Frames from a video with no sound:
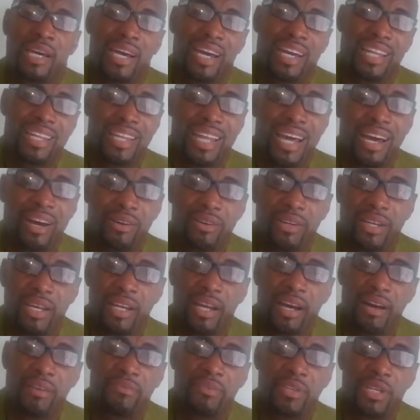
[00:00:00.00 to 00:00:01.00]
And now that
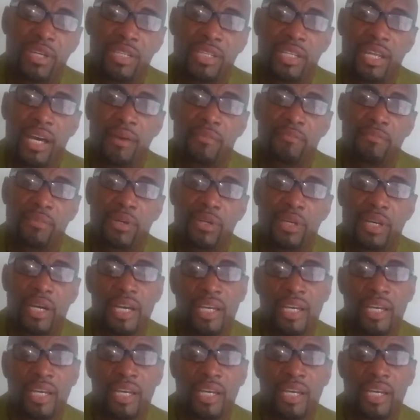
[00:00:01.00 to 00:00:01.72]
I've done that book,